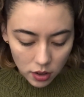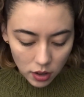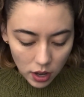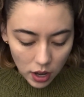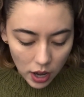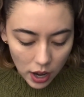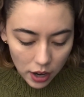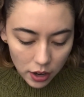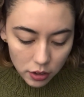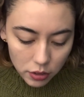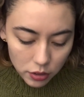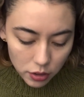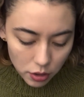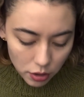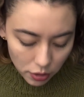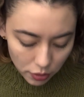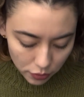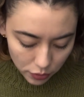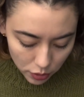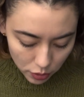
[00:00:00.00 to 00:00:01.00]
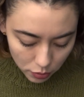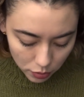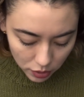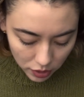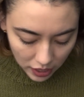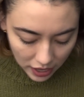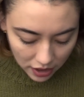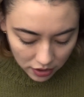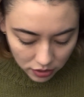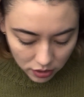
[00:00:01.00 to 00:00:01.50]
I don't know if you will
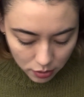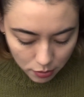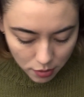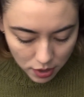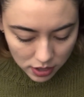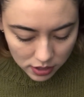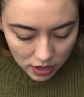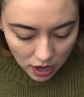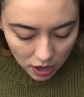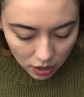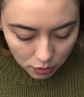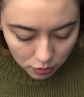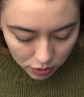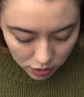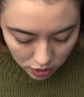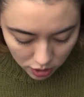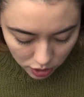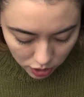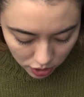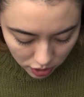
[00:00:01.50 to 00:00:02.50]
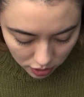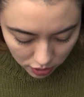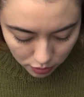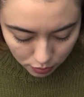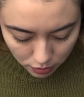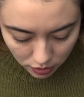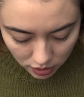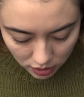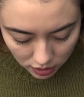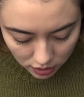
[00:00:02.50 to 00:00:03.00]
count them as acquisitions
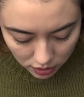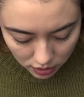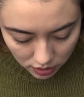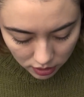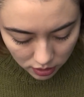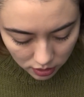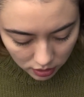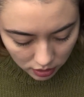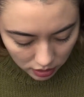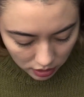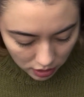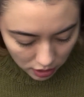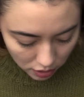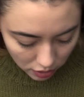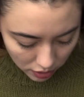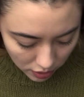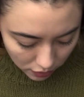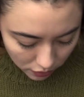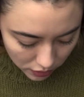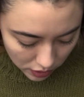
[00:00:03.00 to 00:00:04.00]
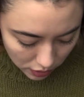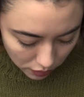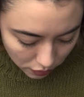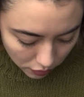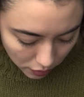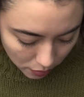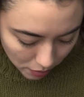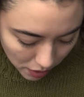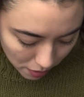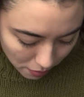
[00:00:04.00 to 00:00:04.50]
because they're gifted
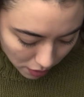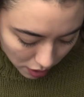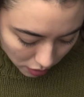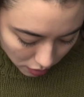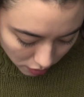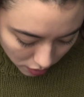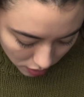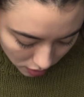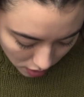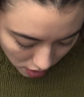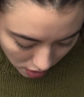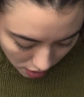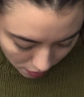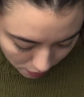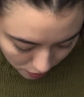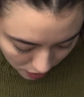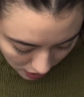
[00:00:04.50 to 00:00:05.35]
from my mother-in-law, but